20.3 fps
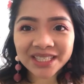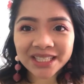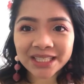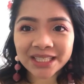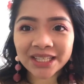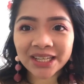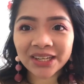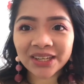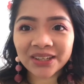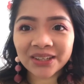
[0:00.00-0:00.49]

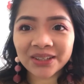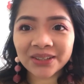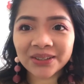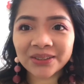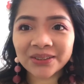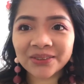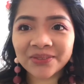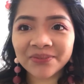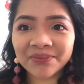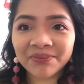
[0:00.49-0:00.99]

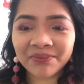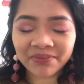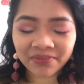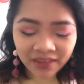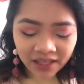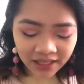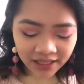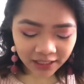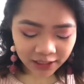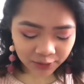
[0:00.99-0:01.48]
So
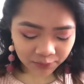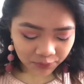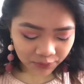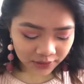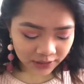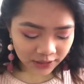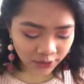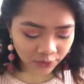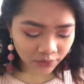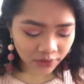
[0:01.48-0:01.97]
let's
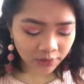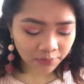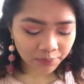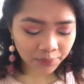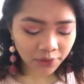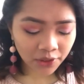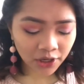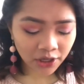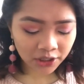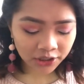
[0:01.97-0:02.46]
proceed with the
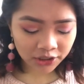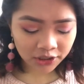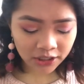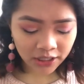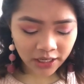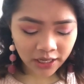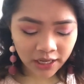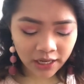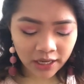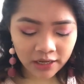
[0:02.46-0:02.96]
blush.
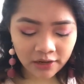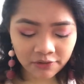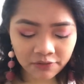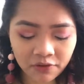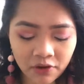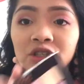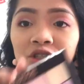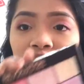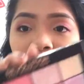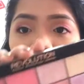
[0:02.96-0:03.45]
And I've
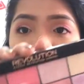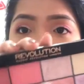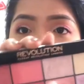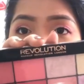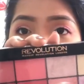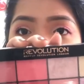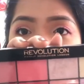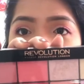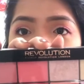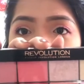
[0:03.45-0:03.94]
got
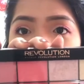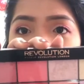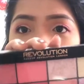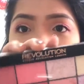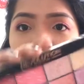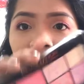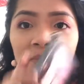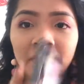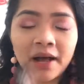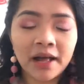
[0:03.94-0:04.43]
blush
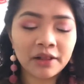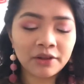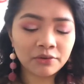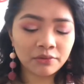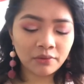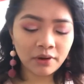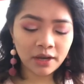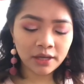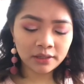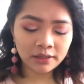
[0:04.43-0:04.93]
dream palette
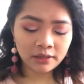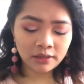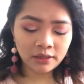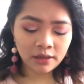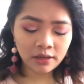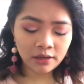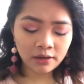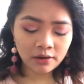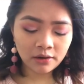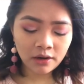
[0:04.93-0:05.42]
right
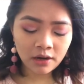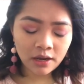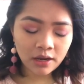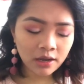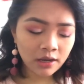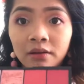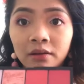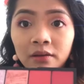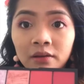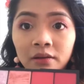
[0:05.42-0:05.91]
here.
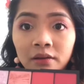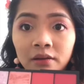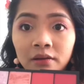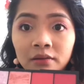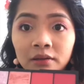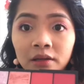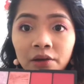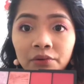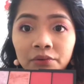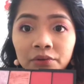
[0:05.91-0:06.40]

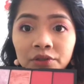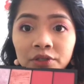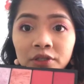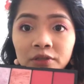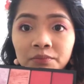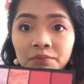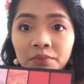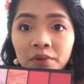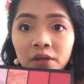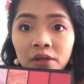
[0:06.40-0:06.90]
And I will
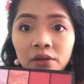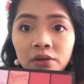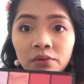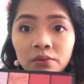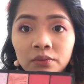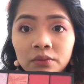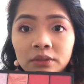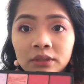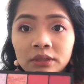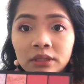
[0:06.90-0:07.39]
just be
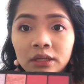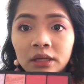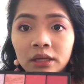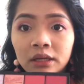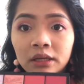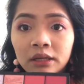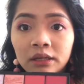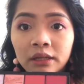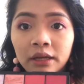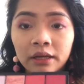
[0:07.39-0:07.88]

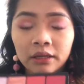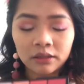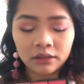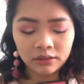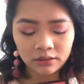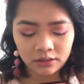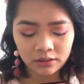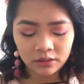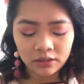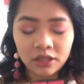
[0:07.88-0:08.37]
using like
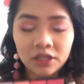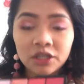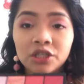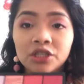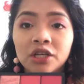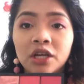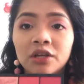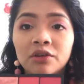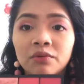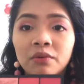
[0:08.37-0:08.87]
this
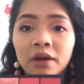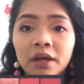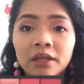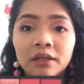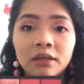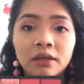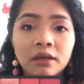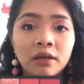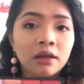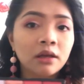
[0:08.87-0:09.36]
shade
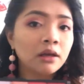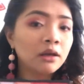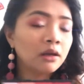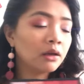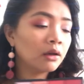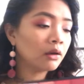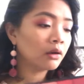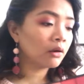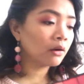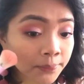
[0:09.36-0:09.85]
right
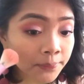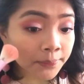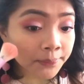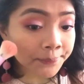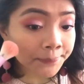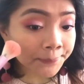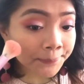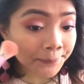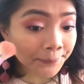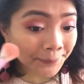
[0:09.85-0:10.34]
here.
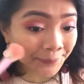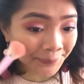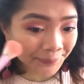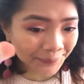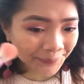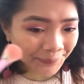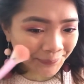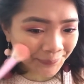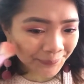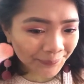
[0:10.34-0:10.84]

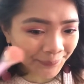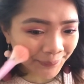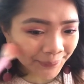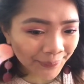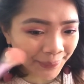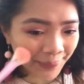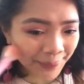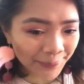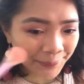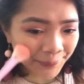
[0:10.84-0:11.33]

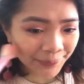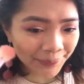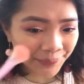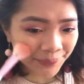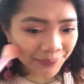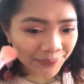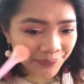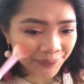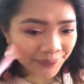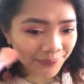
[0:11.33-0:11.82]
Yeah,
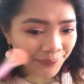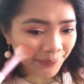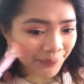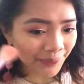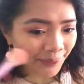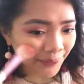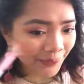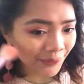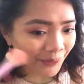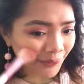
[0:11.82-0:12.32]
most of
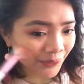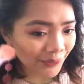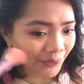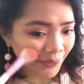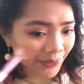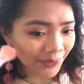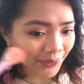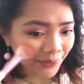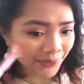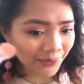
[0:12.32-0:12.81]
my
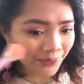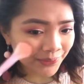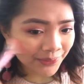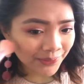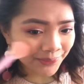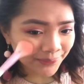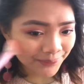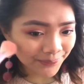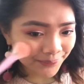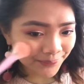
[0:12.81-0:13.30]
tricks.